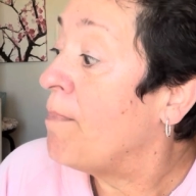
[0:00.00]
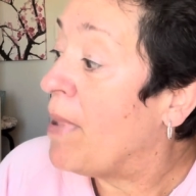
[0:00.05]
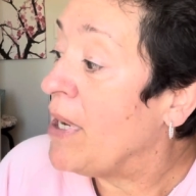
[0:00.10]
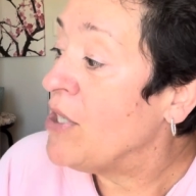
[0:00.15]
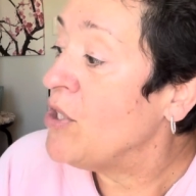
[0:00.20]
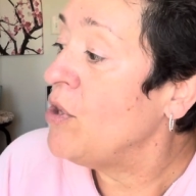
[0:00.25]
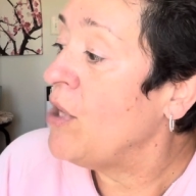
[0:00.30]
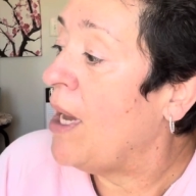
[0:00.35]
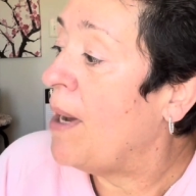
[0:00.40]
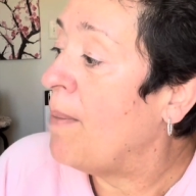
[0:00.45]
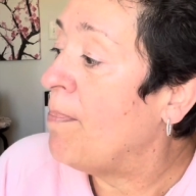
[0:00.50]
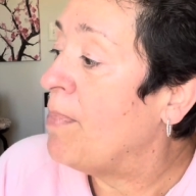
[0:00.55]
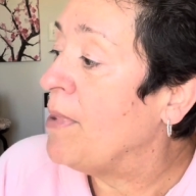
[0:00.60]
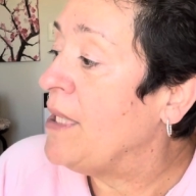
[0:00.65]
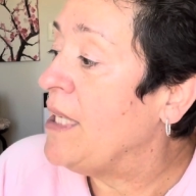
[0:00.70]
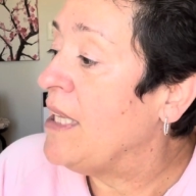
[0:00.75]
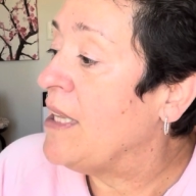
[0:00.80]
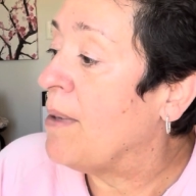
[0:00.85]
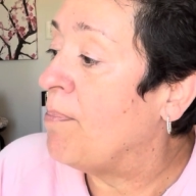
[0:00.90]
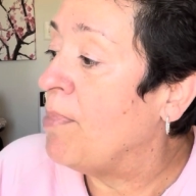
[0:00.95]
bundle up
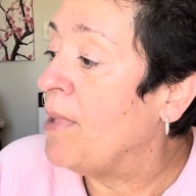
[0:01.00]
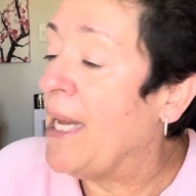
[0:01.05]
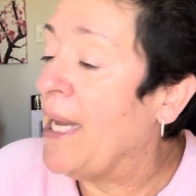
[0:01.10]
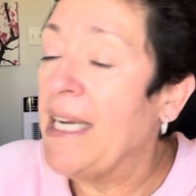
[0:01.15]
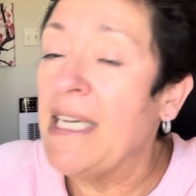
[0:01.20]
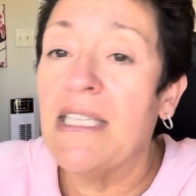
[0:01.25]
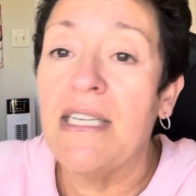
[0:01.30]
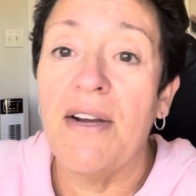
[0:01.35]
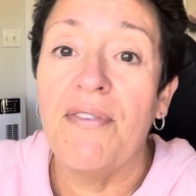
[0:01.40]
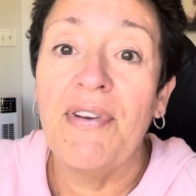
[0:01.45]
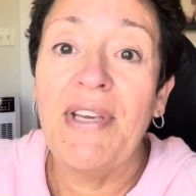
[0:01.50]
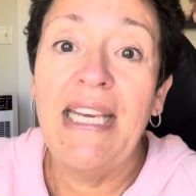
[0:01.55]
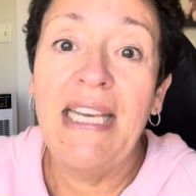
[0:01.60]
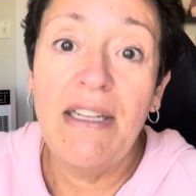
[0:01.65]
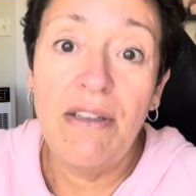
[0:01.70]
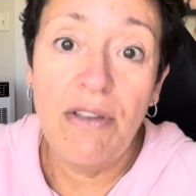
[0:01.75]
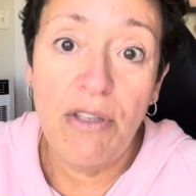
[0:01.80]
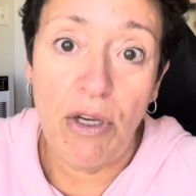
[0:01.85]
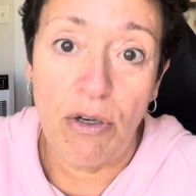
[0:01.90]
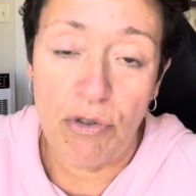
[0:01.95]
beneath a blanket of
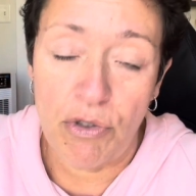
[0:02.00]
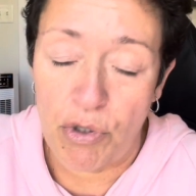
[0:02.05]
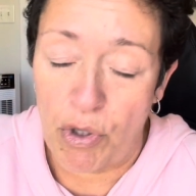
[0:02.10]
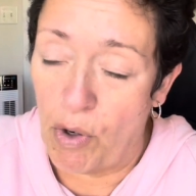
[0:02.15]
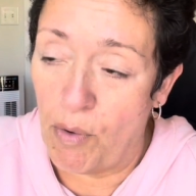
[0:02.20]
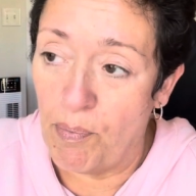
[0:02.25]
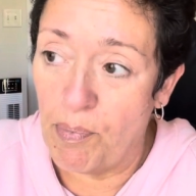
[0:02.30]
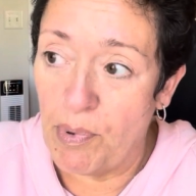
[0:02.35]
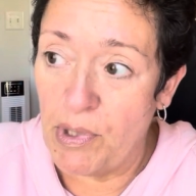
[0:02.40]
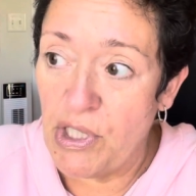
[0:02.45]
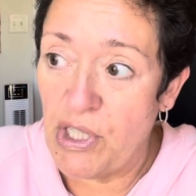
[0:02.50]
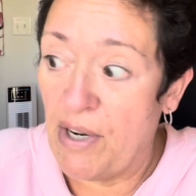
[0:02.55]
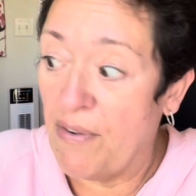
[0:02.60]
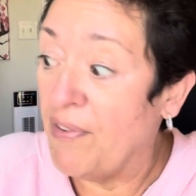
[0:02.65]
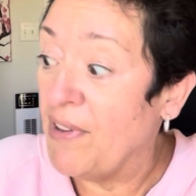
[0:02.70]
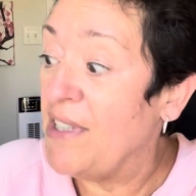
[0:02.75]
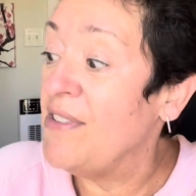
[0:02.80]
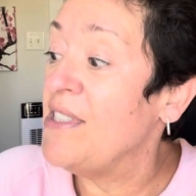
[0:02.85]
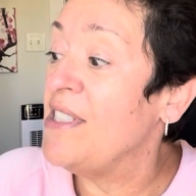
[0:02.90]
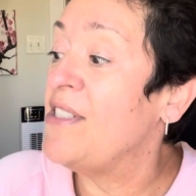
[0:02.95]
heliotrope, which I
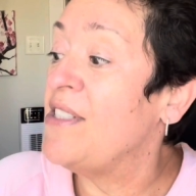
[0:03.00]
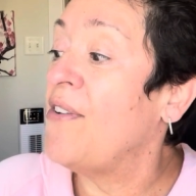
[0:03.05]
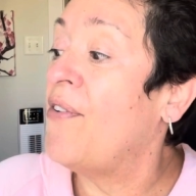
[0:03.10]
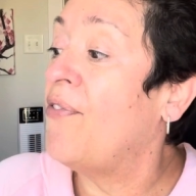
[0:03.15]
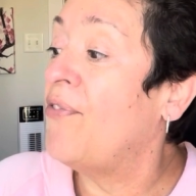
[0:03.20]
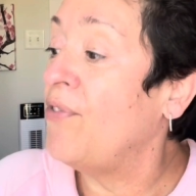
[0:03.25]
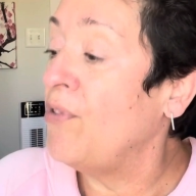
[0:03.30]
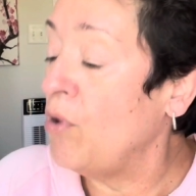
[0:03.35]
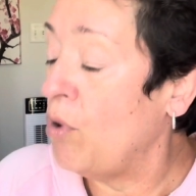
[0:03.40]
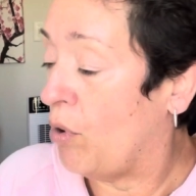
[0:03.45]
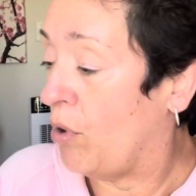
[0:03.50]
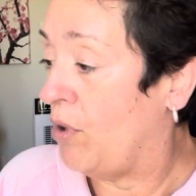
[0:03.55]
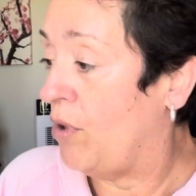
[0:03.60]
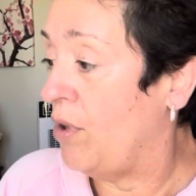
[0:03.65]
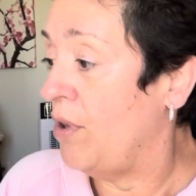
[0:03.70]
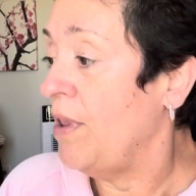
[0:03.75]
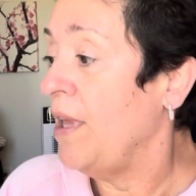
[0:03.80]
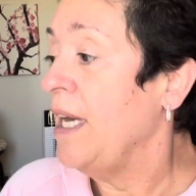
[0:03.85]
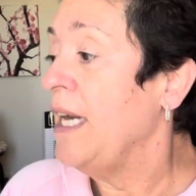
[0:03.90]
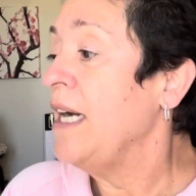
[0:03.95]
believe is a floral.
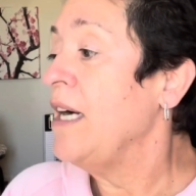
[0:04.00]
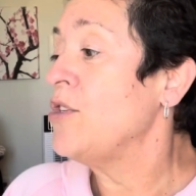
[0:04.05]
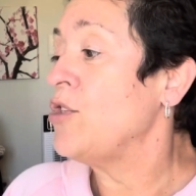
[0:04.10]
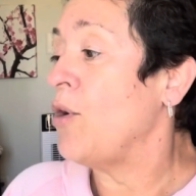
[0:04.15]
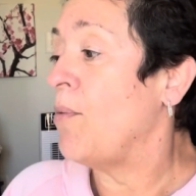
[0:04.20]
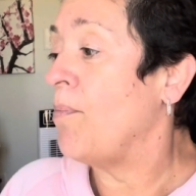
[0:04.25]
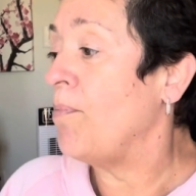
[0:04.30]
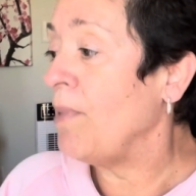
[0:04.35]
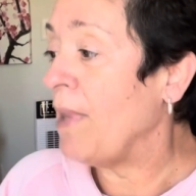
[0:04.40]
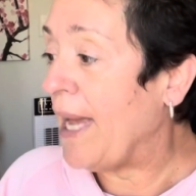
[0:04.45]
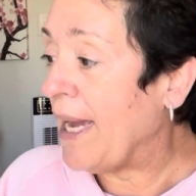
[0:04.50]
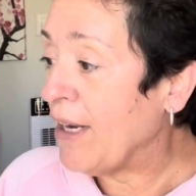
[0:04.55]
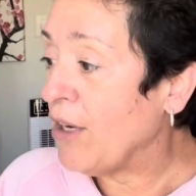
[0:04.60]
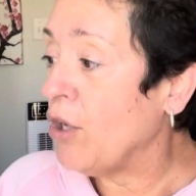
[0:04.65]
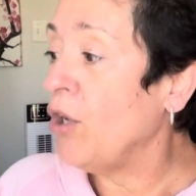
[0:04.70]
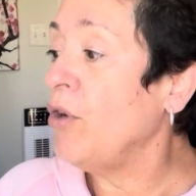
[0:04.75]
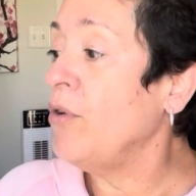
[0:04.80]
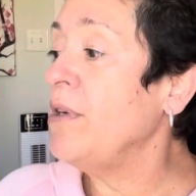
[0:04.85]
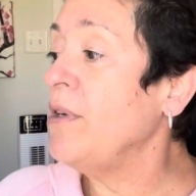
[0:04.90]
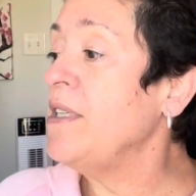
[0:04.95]
So black
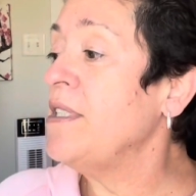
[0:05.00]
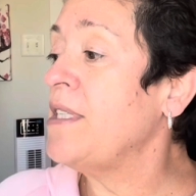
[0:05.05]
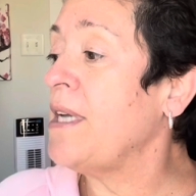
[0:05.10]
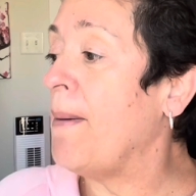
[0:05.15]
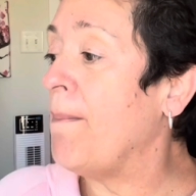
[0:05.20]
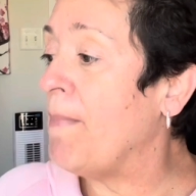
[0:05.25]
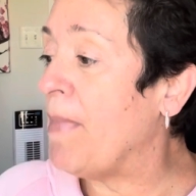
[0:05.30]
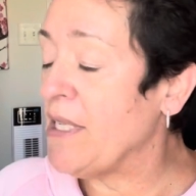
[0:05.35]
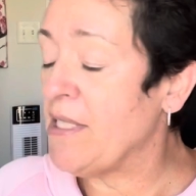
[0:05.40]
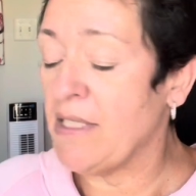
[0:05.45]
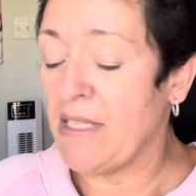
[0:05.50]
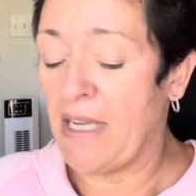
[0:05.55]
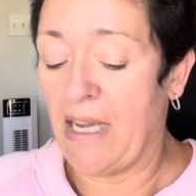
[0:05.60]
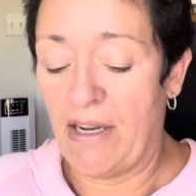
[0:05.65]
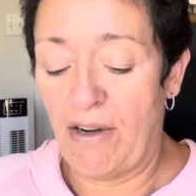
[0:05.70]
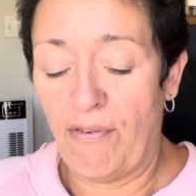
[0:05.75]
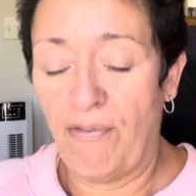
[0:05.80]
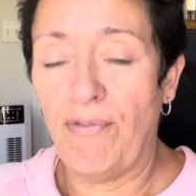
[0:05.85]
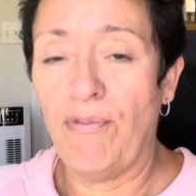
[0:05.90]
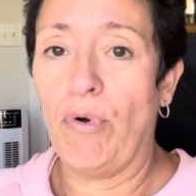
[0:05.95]
currant, musk,
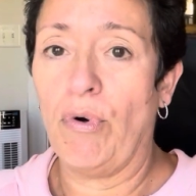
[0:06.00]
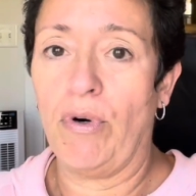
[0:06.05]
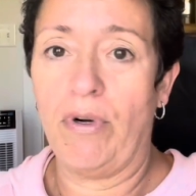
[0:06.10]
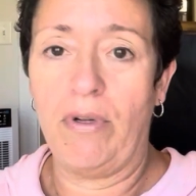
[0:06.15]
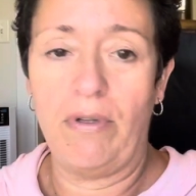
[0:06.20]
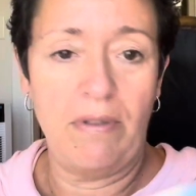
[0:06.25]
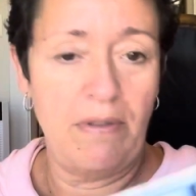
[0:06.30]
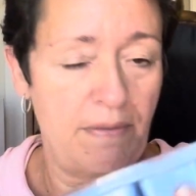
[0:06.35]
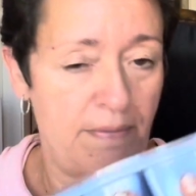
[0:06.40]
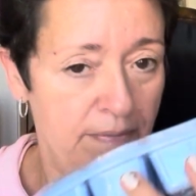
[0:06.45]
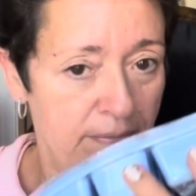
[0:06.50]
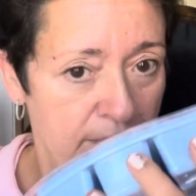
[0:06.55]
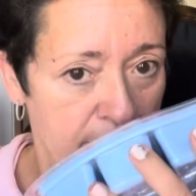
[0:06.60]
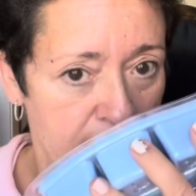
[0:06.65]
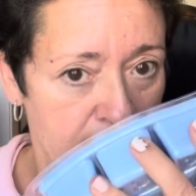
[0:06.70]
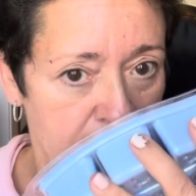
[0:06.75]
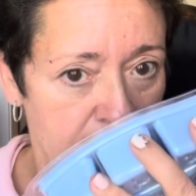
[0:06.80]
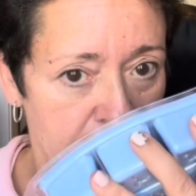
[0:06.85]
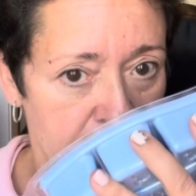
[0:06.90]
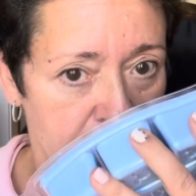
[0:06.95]
and a floral.
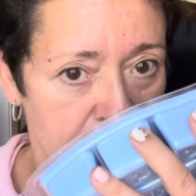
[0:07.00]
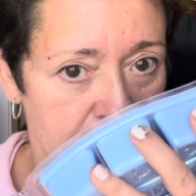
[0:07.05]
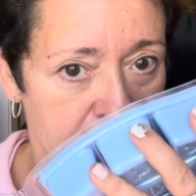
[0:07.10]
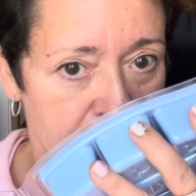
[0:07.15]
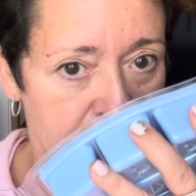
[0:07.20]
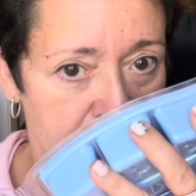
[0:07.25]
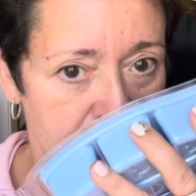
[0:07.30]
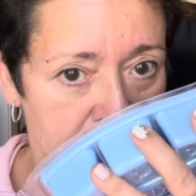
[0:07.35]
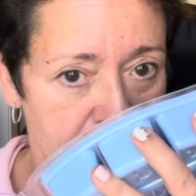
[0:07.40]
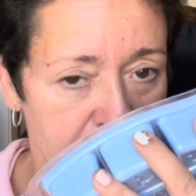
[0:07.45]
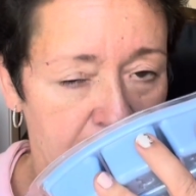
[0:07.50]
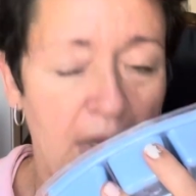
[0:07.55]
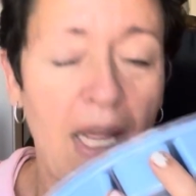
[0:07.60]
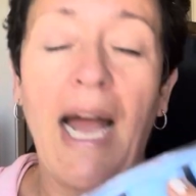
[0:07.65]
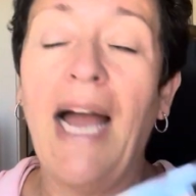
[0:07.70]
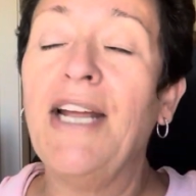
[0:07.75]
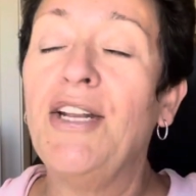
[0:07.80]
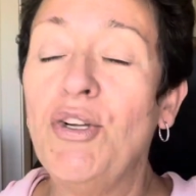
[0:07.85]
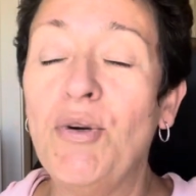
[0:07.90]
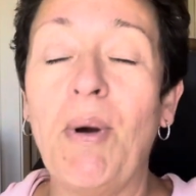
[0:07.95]

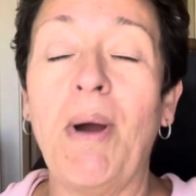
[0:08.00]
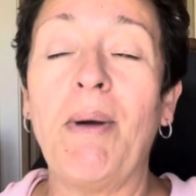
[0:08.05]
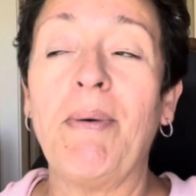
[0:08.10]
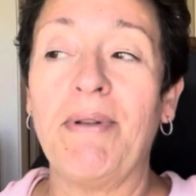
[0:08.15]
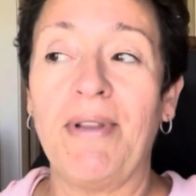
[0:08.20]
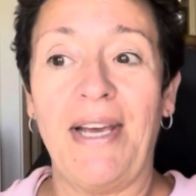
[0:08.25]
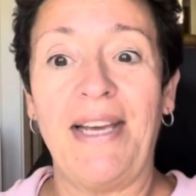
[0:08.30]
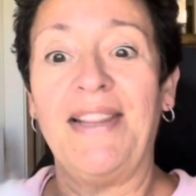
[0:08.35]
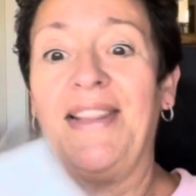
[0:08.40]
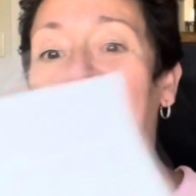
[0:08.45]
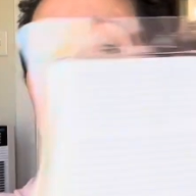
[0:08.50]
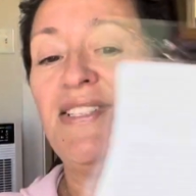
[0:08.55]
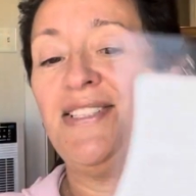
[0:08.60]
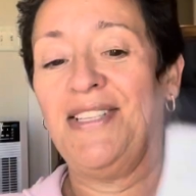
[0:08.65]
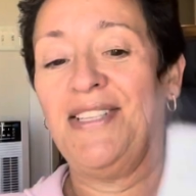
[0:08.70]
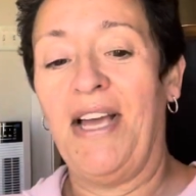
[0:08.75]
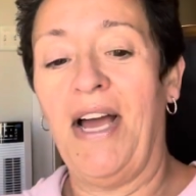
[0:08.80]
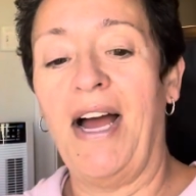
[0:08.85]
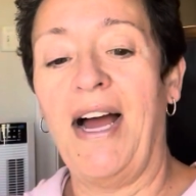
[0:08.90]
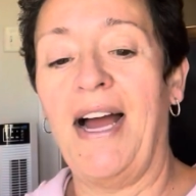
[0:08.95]
I knew I would like
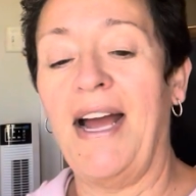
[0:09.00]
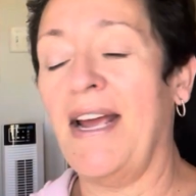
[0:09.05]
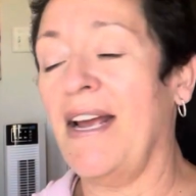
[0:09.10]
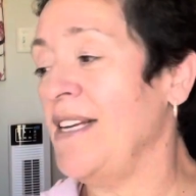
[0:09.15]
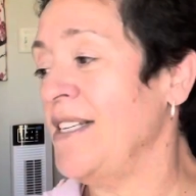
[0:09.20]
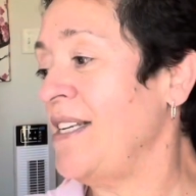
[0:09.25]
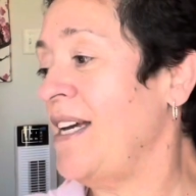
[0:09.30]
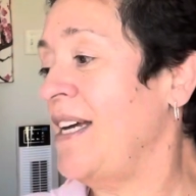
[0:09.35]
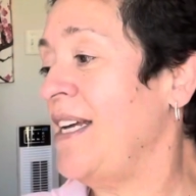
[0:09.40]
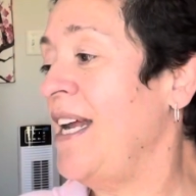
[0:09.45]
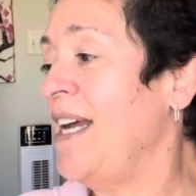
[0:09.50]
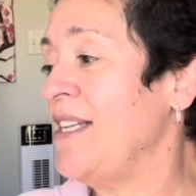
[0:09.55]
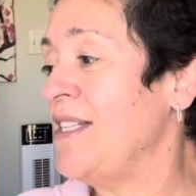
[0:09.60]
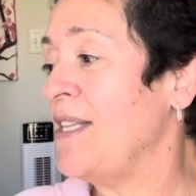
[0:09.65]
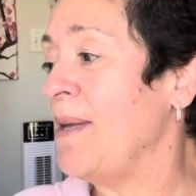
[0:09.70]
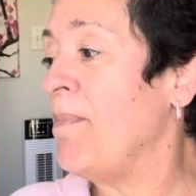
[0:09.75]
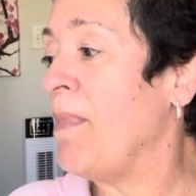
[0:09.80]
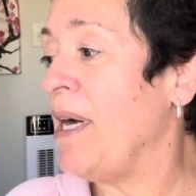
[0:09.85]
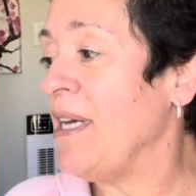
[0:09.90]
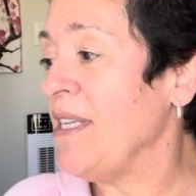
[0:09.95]
this. I because it has
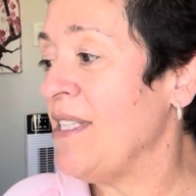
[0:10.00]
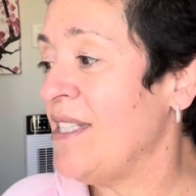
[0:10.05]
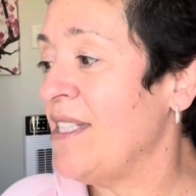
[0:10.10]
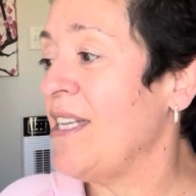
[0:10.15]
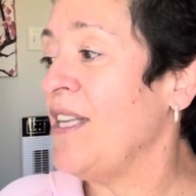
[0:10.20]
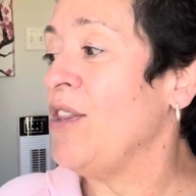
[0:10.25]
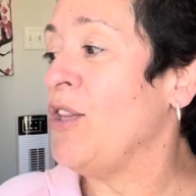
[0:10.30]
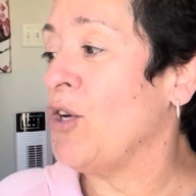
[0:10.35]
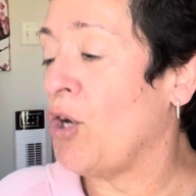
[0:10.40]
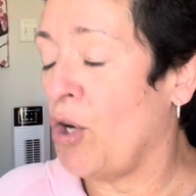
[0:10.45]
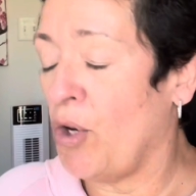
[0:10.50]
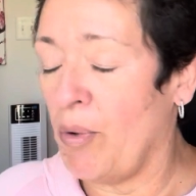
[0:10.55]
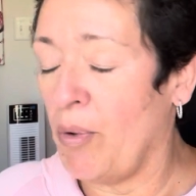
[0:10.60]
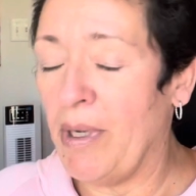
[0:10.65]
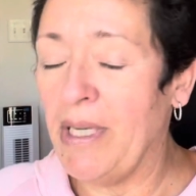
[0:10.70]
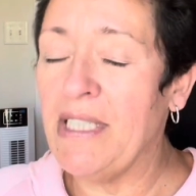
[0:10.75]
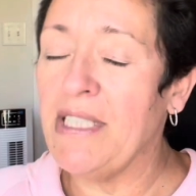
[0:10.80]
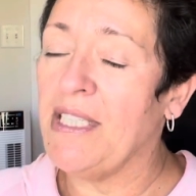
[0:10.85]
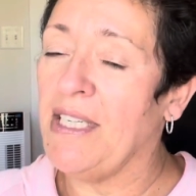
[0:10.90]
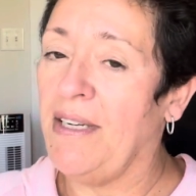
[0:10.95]
the musk, the
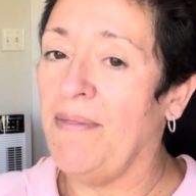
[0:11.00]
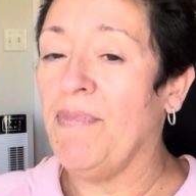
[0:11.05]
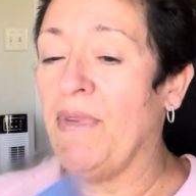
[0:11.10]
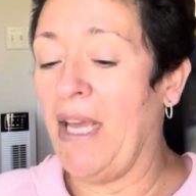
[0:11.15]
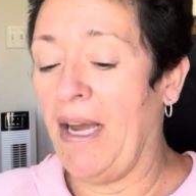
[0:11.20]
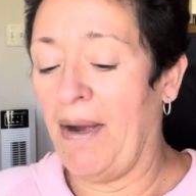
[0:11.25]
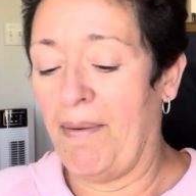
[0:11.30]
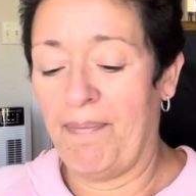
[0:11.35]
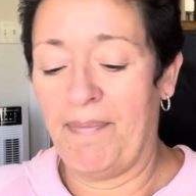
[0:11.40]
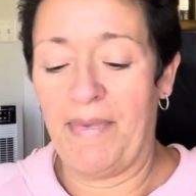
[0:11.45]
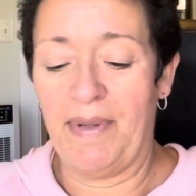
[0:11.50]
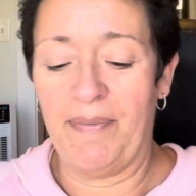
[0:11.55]
currant, yeah,